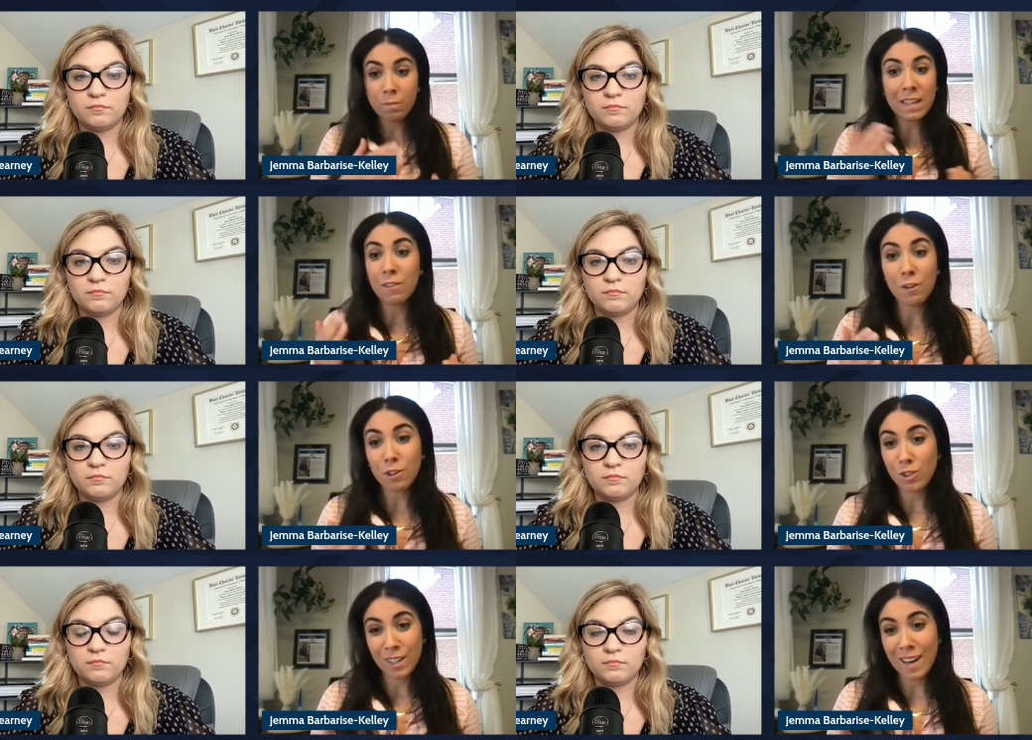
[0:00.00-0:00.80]
Speaker 1: even if
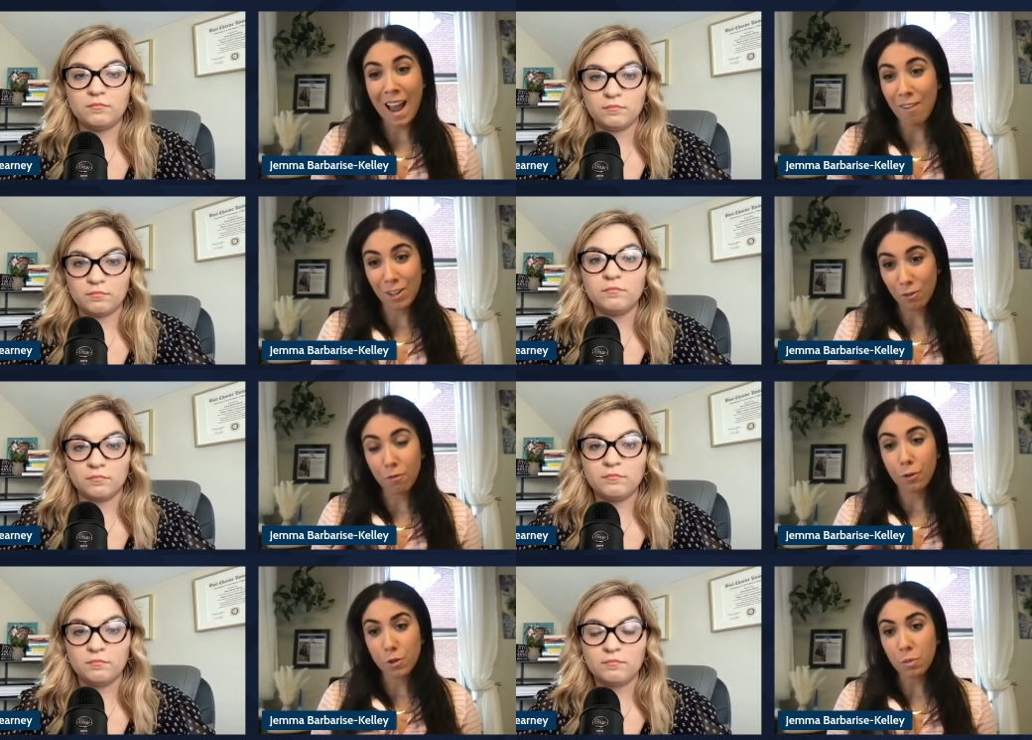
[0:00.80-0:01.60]
you didn't have it in the
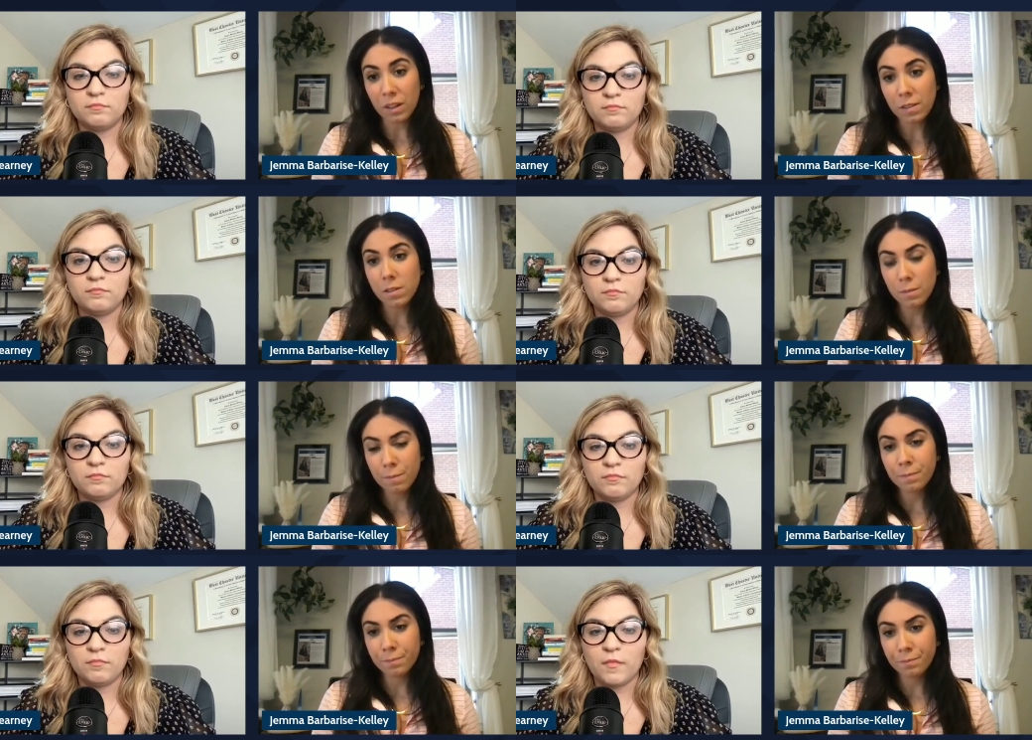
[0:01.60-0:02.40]
first place.
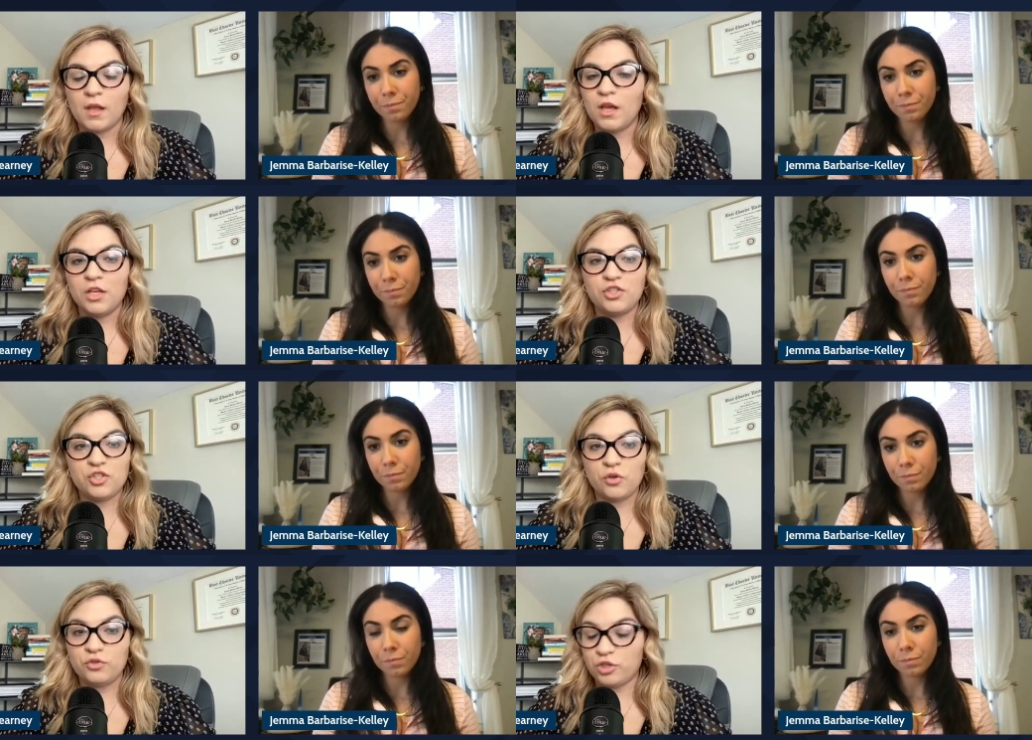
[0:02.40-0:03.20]
Speaker 2: It's
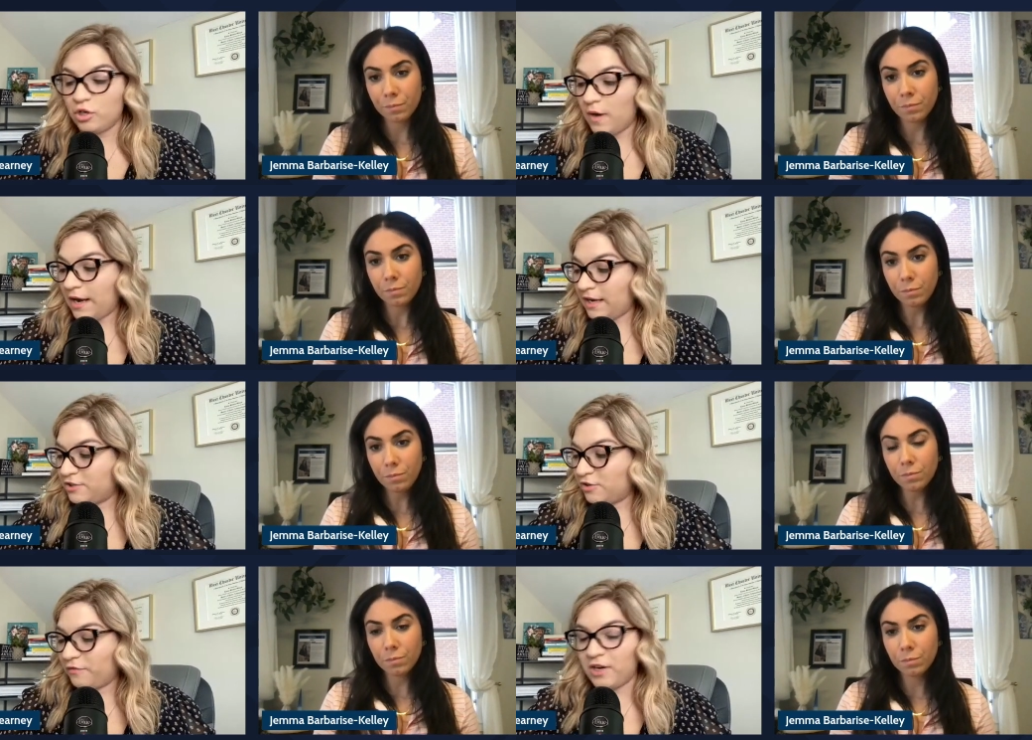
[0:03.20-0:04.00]
so true. And
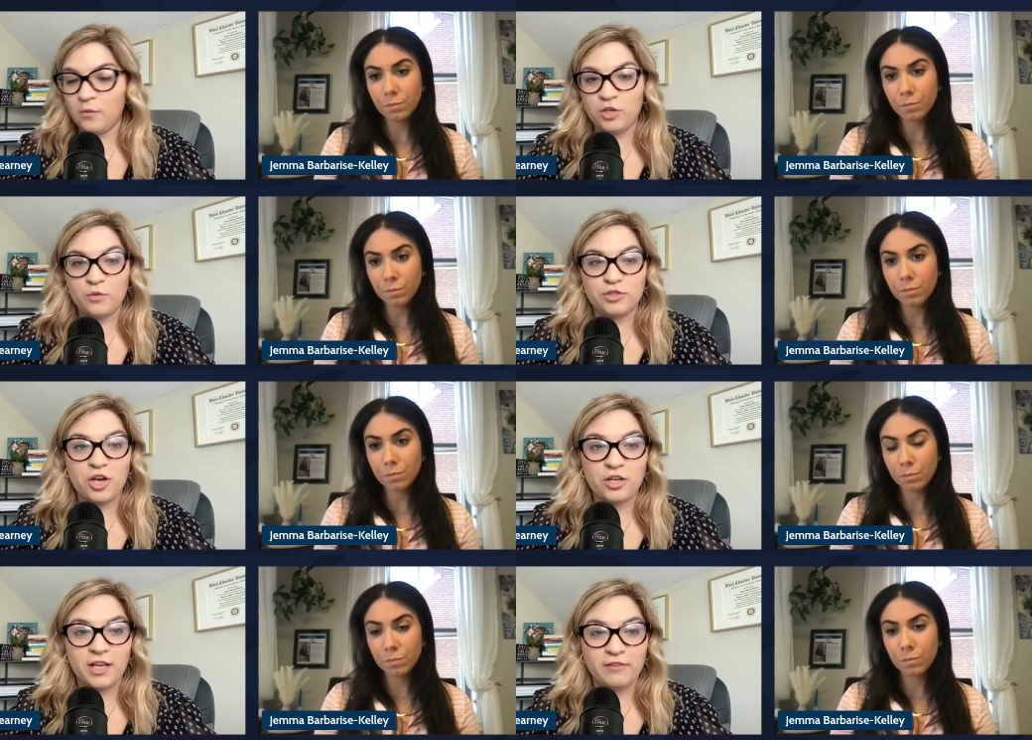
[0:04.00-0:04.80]
it's so funny. When you were
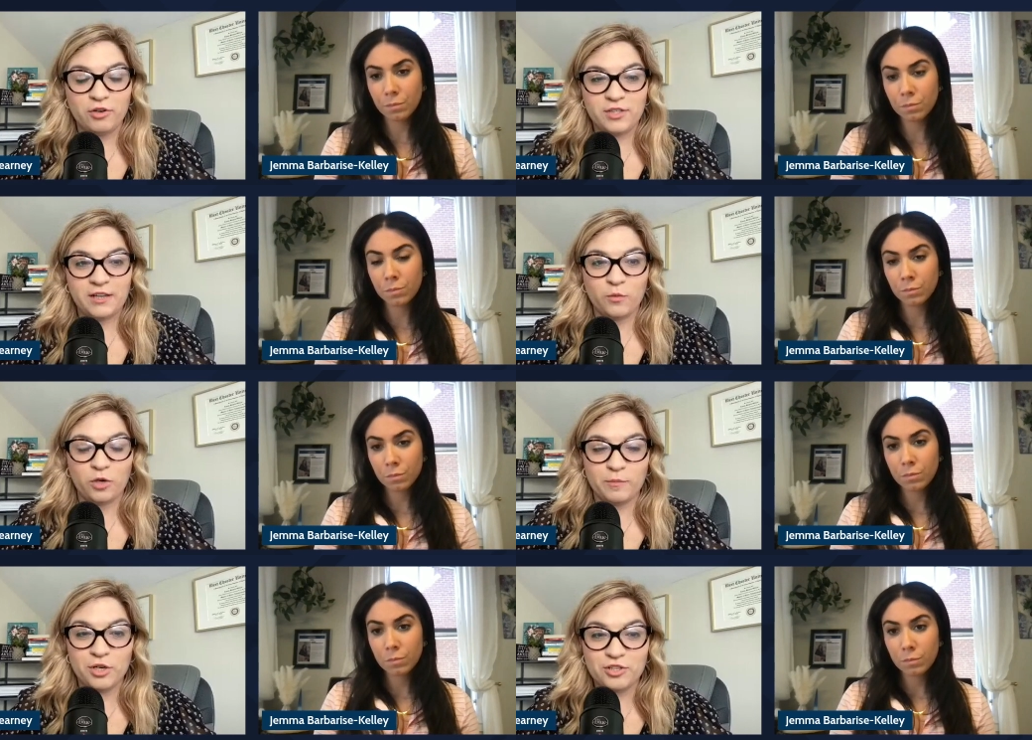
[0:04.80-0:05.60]
talking, I wrote down the
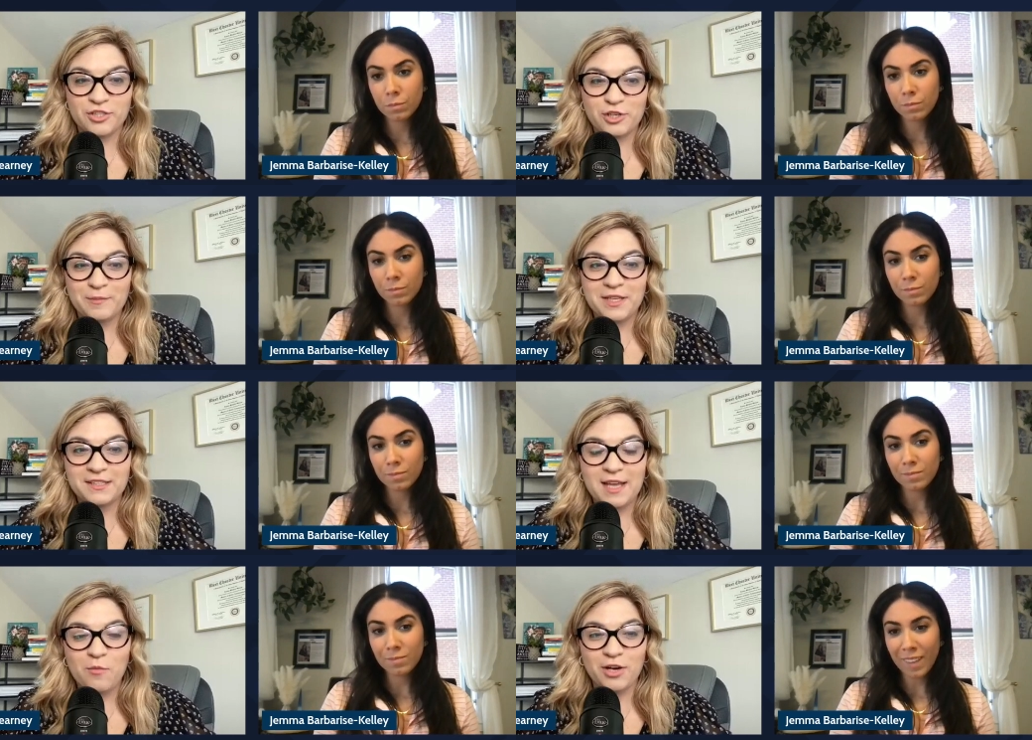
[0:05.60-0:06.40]
word personal
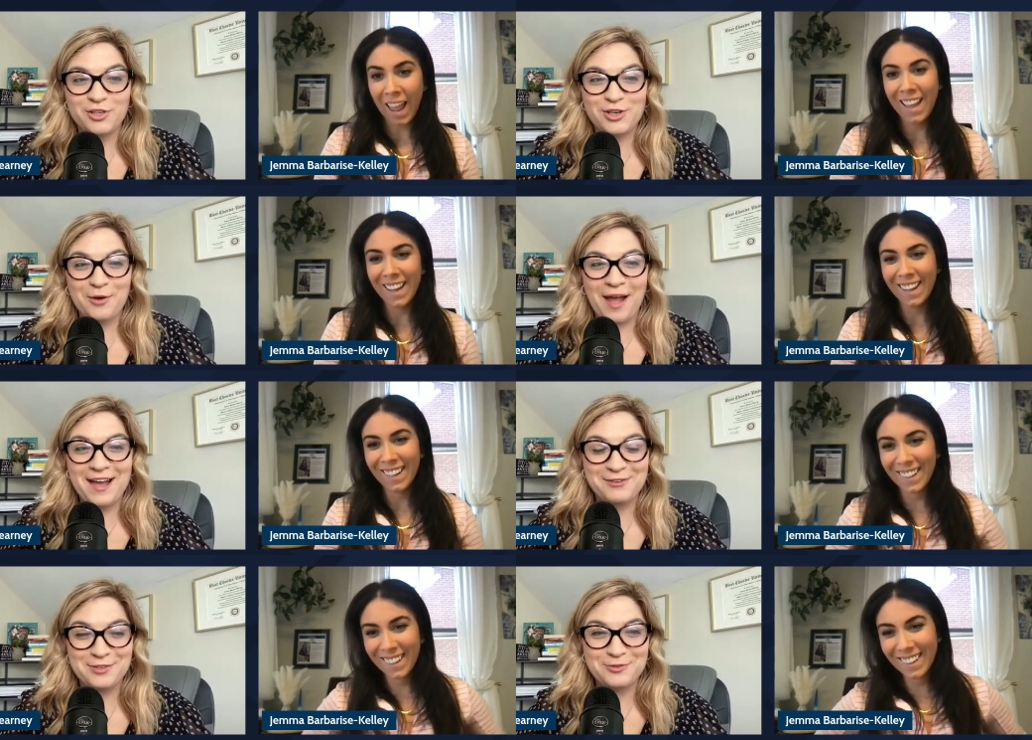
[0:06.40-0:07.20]
because I wanted to know
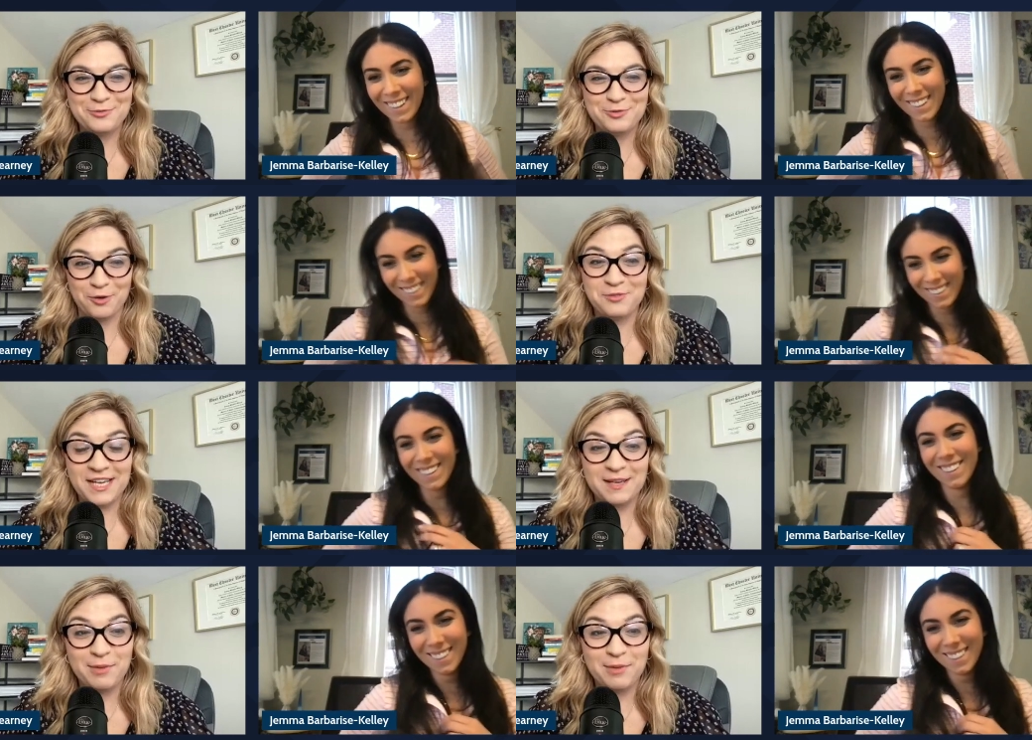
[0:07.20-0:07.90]
how you don't take it